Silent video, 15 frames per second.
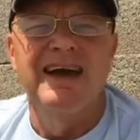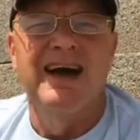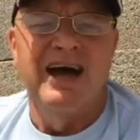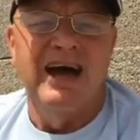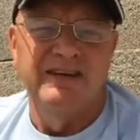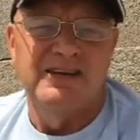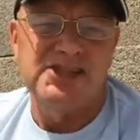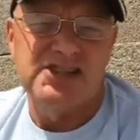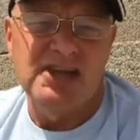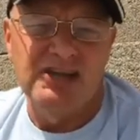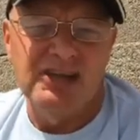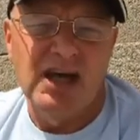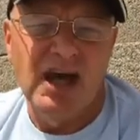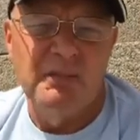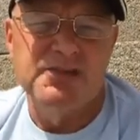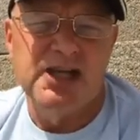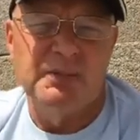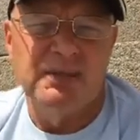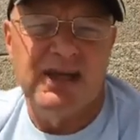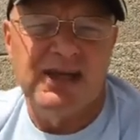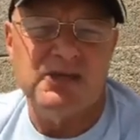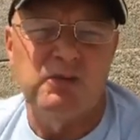And the sun comes up
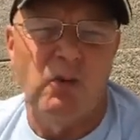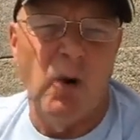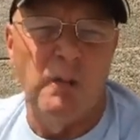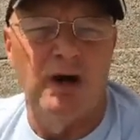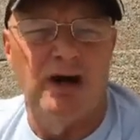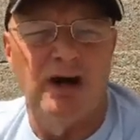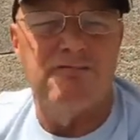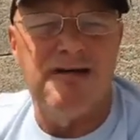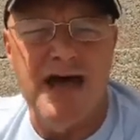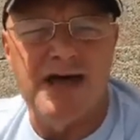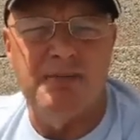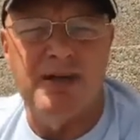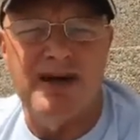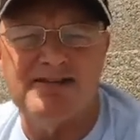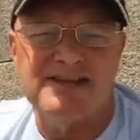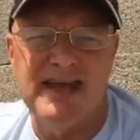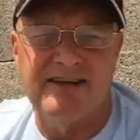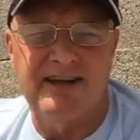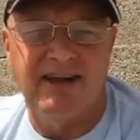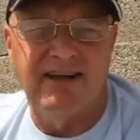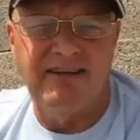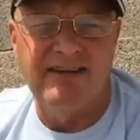and gets warmer around about 10
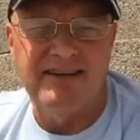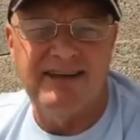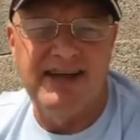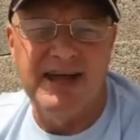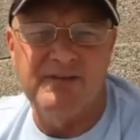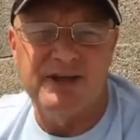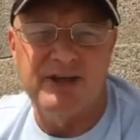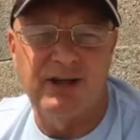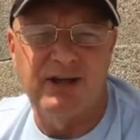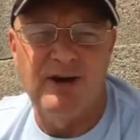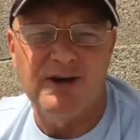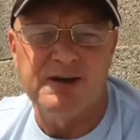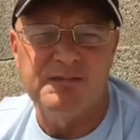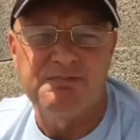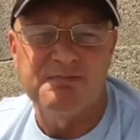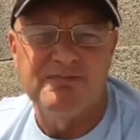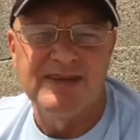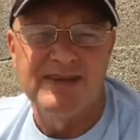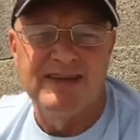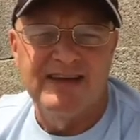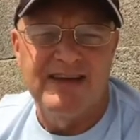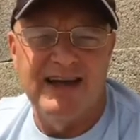o'clock, 11 o'clock.
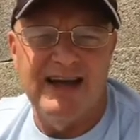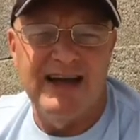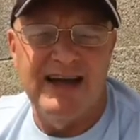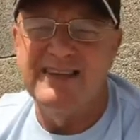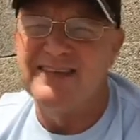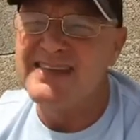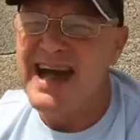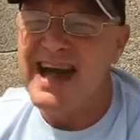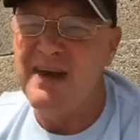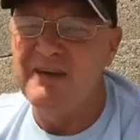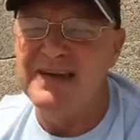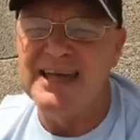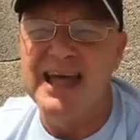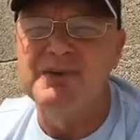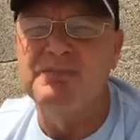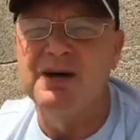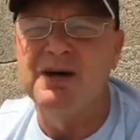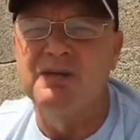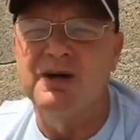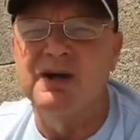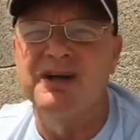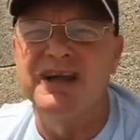And now in
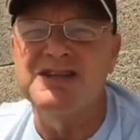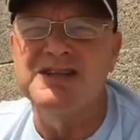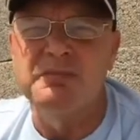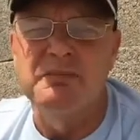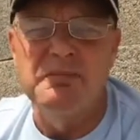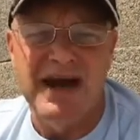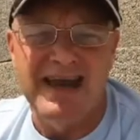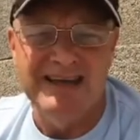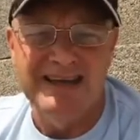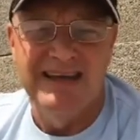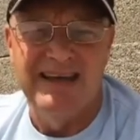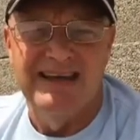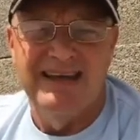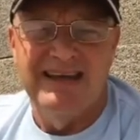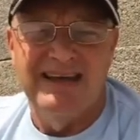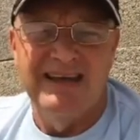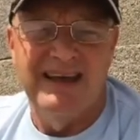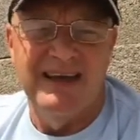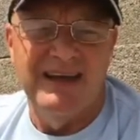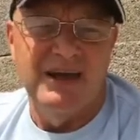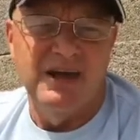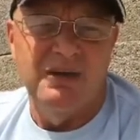April, we're going into May.
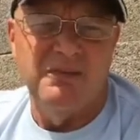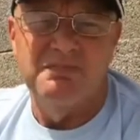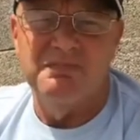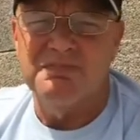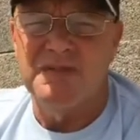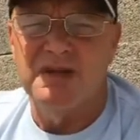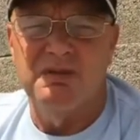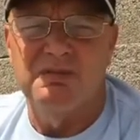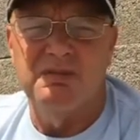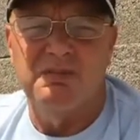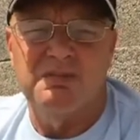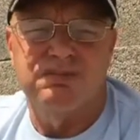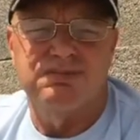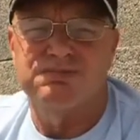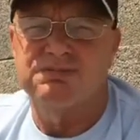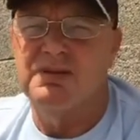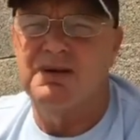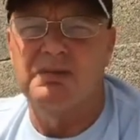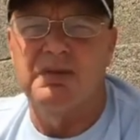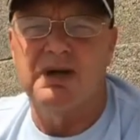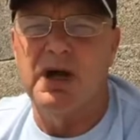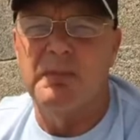
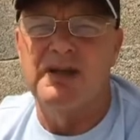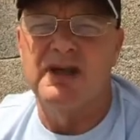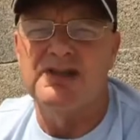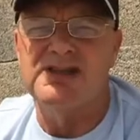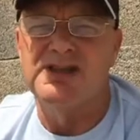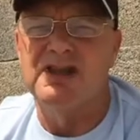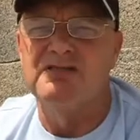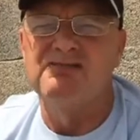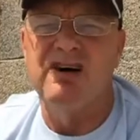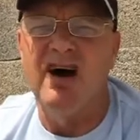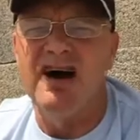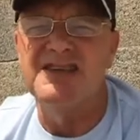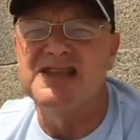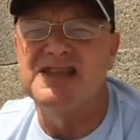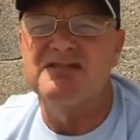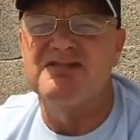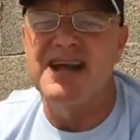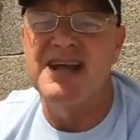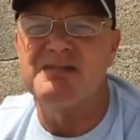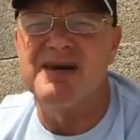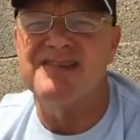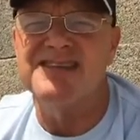We're coming, the sun rises
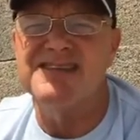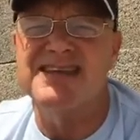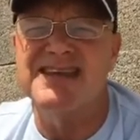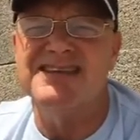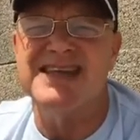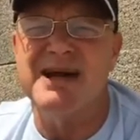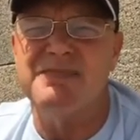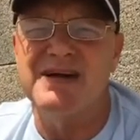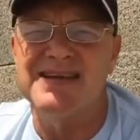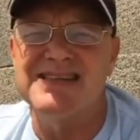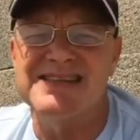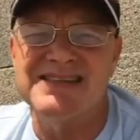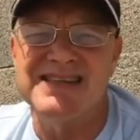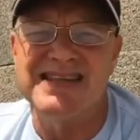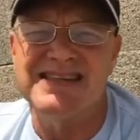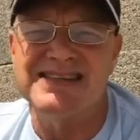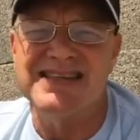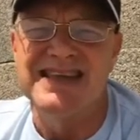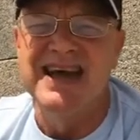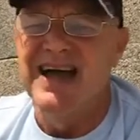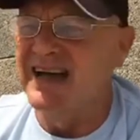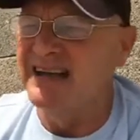around about 6,
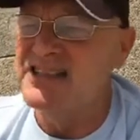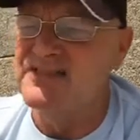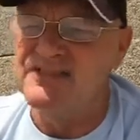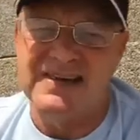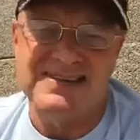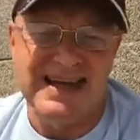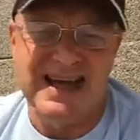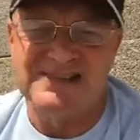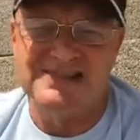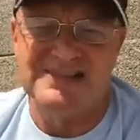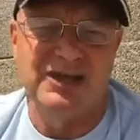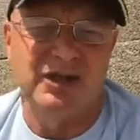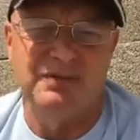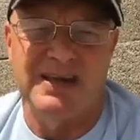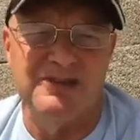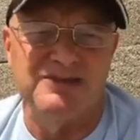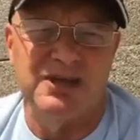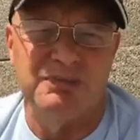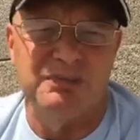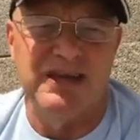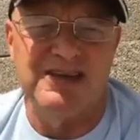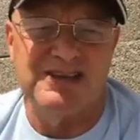6:30, and it's fantastic to come down to
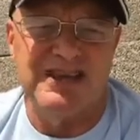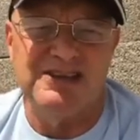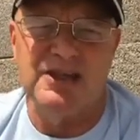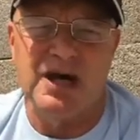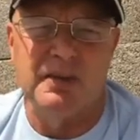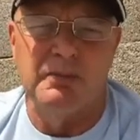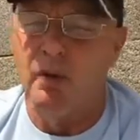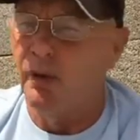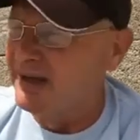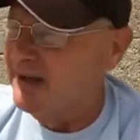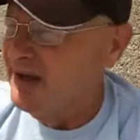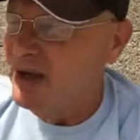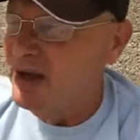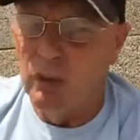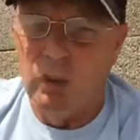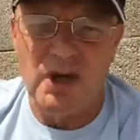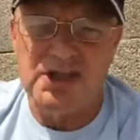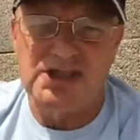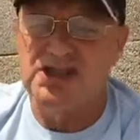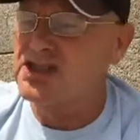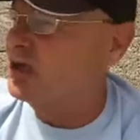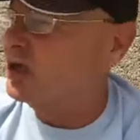the beach that time of morning and
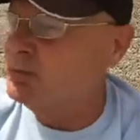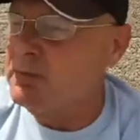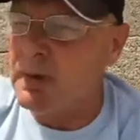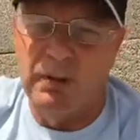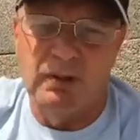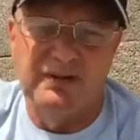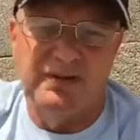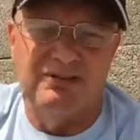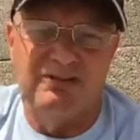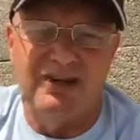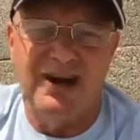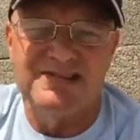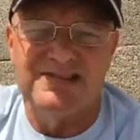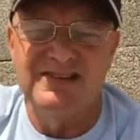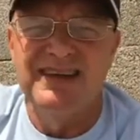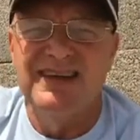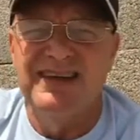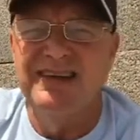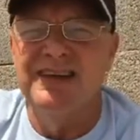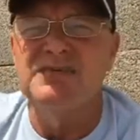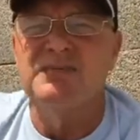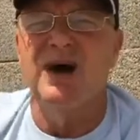watch the sun come up over the horizon
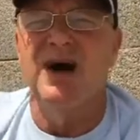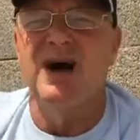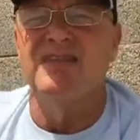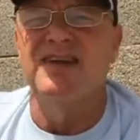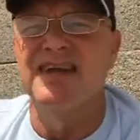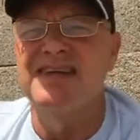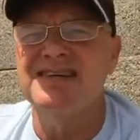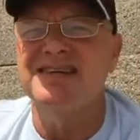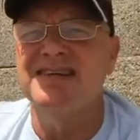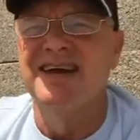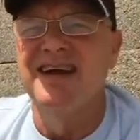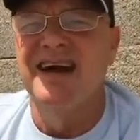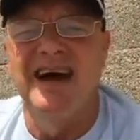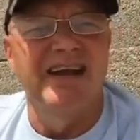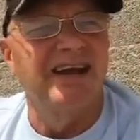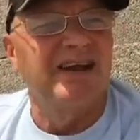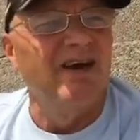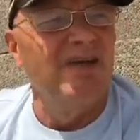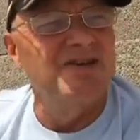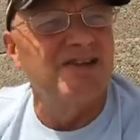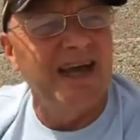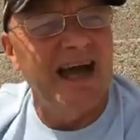in this part of the east, and it
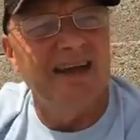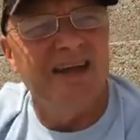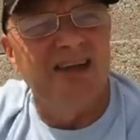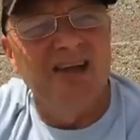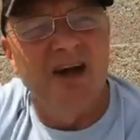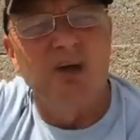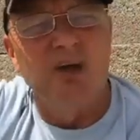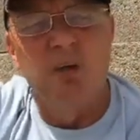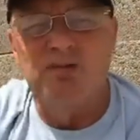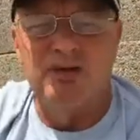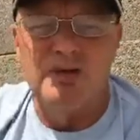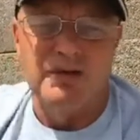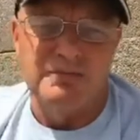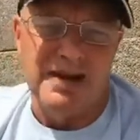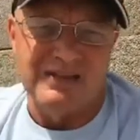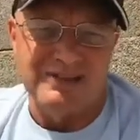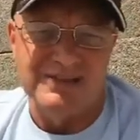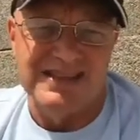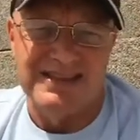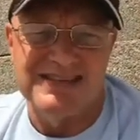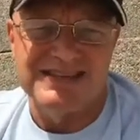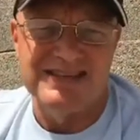goes down at night over on the
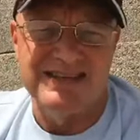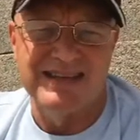mountains.